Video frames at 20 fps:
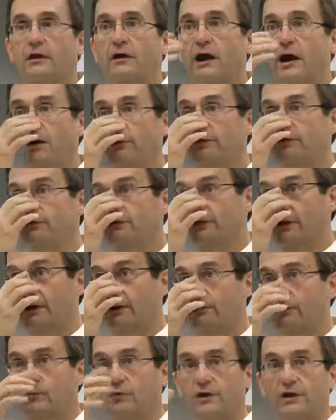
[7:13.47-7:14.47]
I was
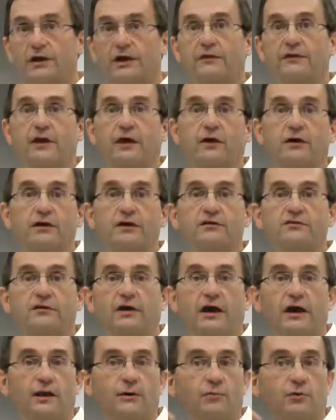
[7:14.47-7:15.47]
working on the R&D
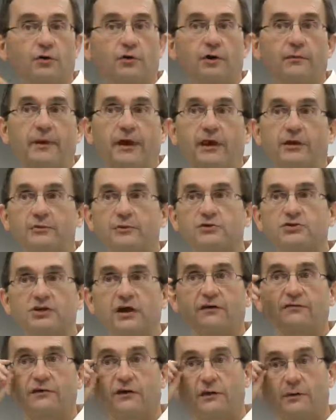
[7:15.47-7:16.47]
side and program management,
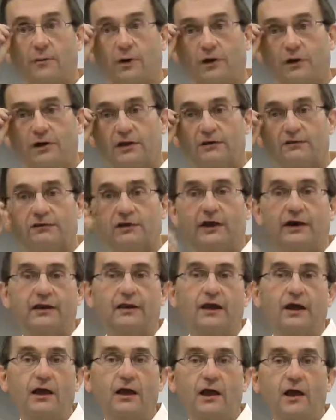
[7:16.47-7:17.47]
Jeff on the marketing side,
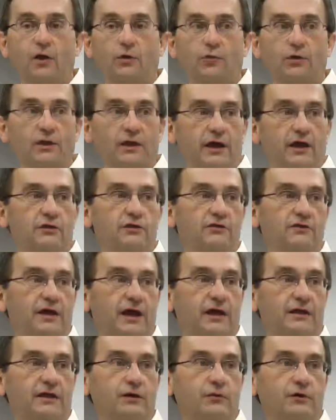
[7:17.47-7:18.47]
really
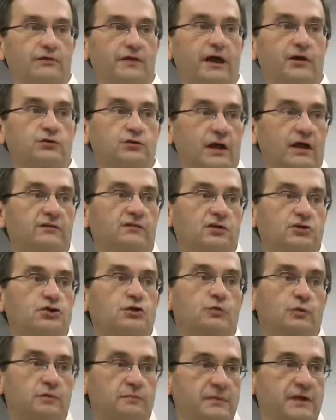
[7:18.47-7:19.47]
understanding what that
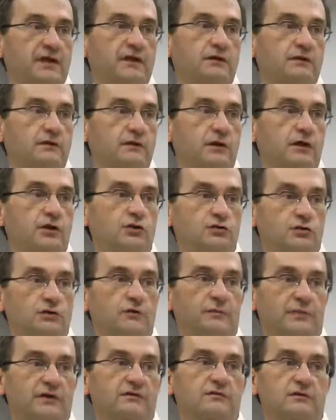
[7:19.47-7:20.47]
transition would mean to the
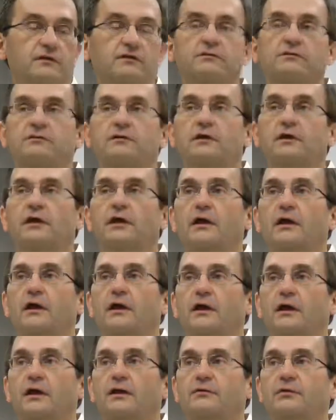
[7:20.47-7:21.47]
business.
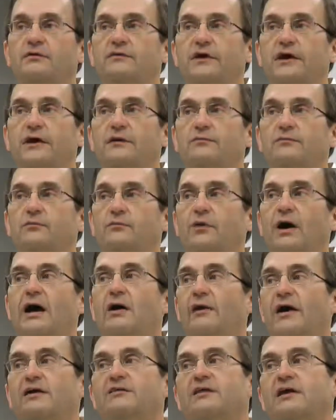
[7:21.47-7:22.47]
We said,
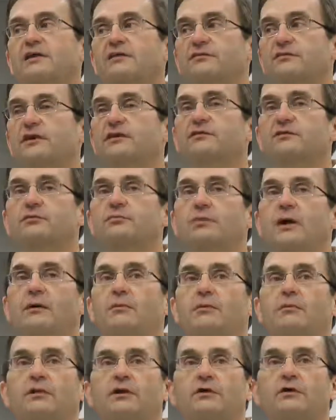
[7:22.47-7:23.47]
wow, x86 is
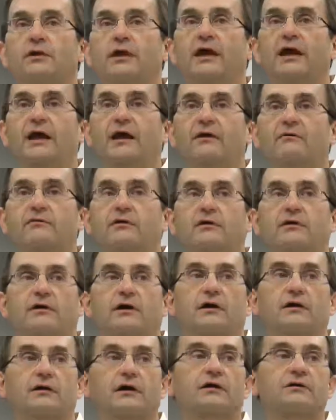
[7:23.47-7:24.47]
probably going to have
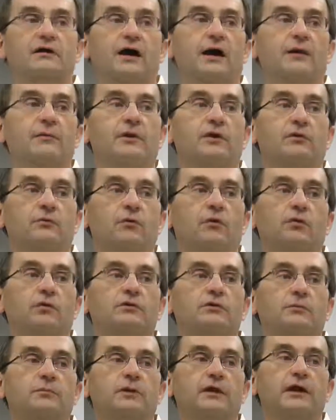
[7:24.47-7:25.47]
a dominant role
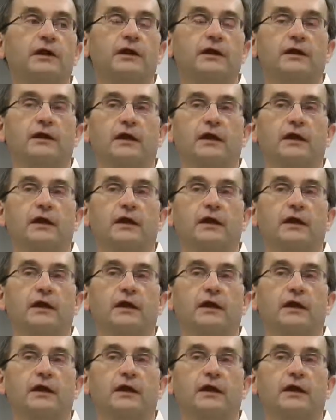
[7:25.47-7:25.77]
to play.